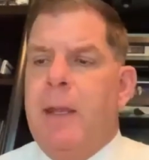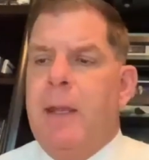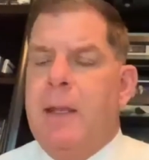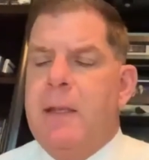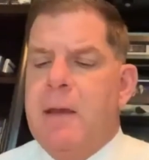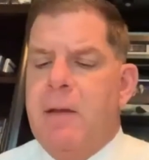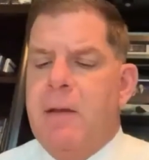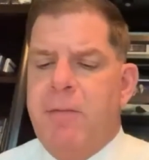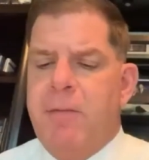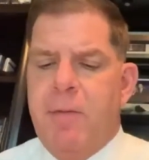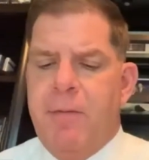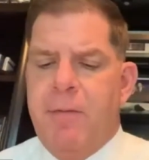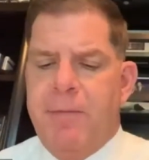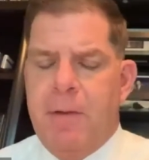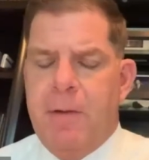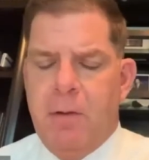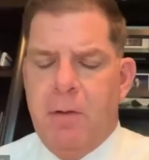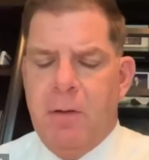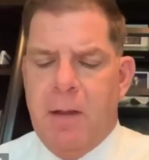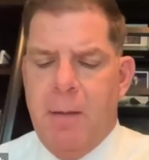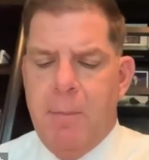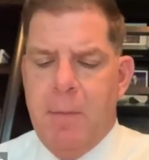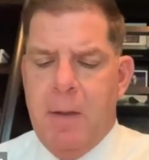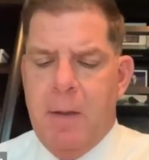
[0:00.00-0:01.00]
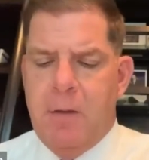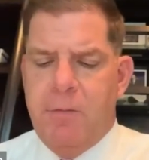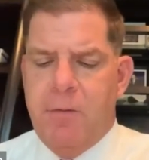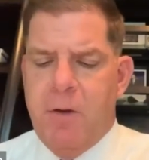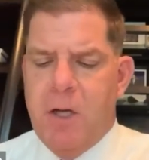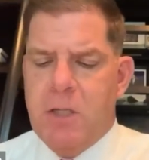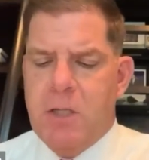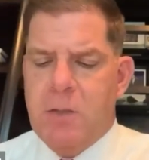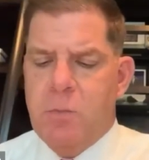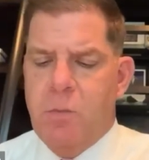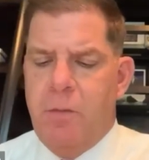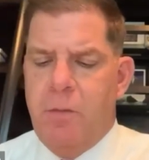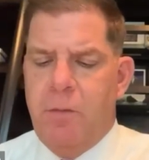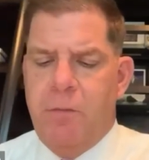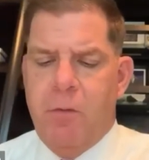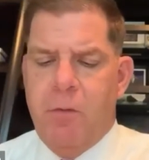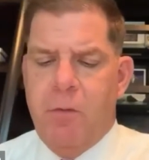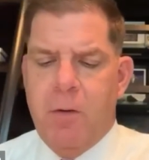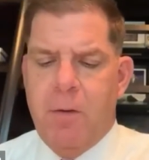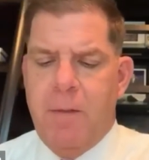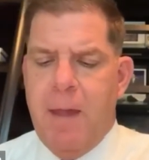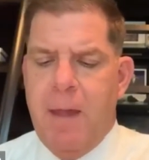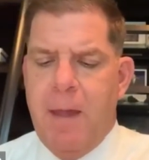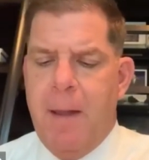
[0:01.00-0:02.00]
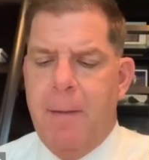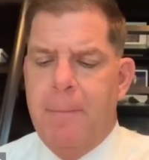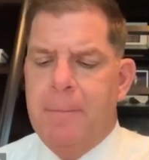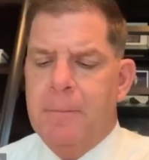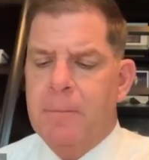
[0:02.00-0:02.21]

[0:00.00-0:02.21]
yet from the federal government as far as moving forward on that.